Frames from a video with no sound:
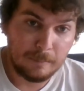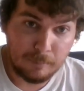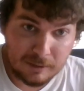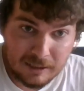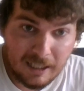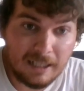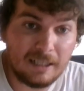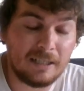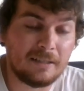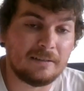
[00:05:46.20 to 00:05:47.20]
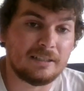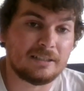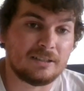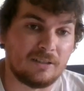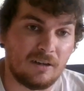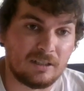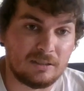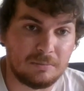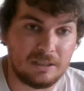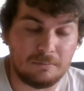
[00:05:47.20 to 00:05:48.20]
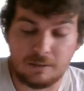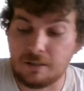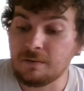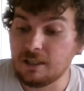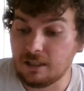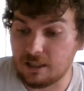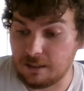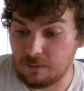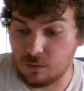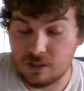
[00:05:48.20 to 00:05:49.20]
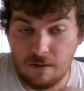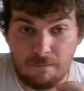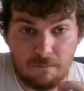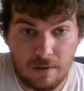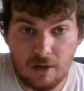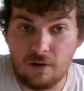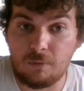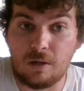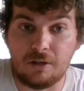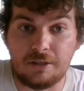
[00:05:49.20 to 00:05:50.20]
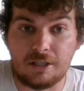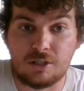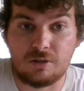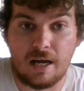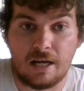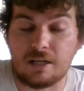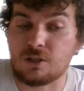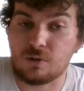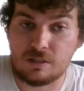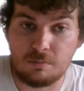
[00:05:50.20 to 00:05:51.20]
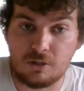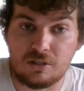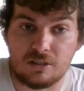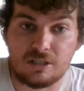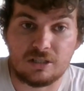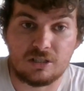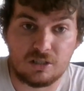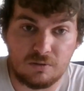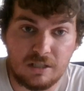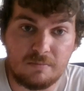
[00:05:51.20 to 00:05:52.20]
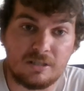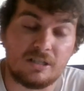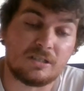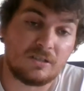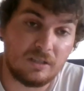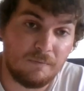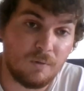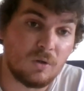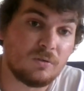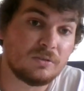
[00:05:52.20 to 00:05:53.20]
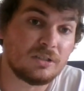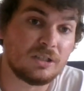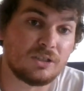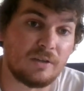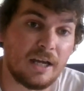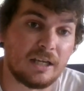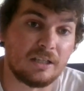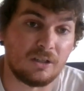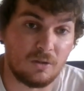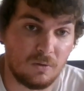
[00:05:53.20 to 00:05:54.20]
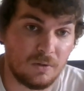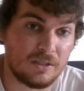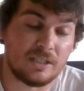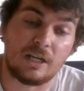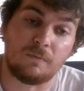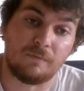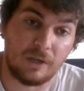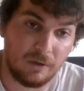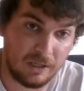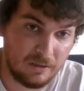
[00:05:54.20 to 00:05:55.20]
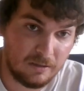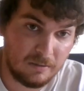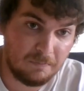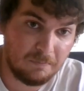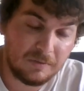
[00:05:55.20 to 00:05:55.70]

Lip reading: pertaining this song to be, but it was a very well done track, and Chris Motionless's screams and his clean vocals in the track and the chorus sound very good,